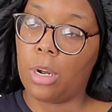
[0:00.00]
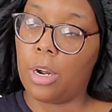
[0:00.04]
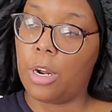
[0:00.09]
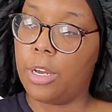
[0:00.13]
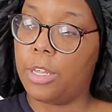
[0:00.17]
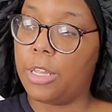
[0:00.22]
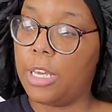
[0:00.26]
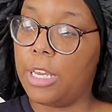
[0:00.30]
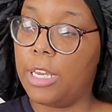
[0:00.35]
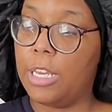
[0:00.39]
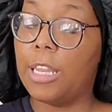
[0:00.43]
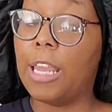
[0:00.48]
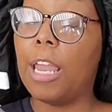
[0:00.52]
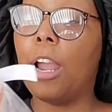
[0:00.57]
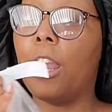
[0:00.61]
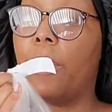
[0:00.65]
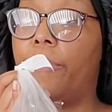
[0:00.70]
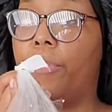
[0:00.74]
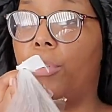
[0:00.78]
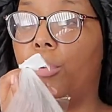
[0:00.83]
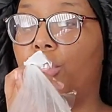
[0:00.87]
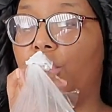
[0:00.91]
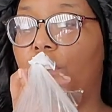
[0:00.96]
right, they are
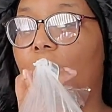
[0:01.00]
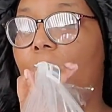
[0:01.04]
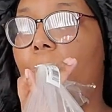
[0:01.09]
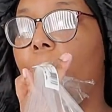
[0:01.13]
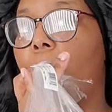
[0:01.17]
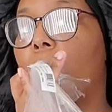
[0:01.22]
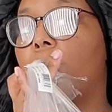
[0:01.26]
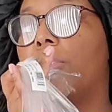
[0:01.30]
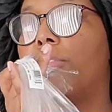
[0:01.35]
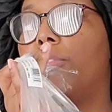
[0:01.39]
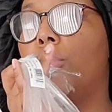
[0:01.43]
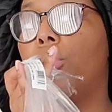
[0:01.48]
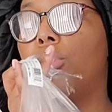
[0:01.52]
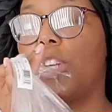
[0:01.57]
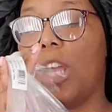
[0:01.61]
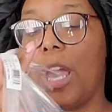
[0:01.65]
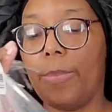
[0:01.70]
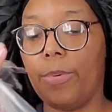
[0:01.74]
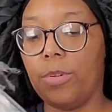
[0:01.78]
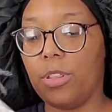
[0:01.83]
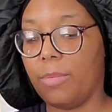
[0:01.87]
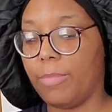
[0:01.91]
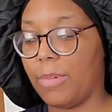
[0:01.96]
Fuji apples. Fuji
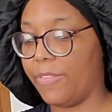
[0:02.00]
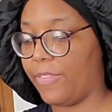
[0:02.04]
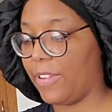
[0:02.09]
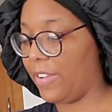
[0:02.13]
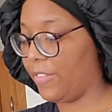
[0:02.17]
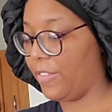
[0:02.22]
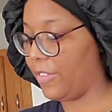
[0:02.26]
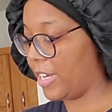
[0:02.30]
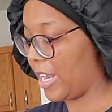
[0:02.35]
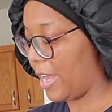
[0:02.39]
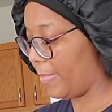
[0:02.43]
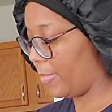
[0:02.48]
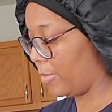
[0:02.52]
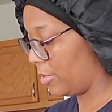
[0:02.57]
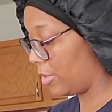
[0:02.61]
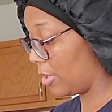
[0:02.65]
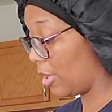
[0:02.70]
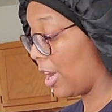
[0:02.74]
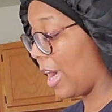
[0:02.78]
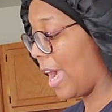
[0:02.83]
apples are my favorite apples, or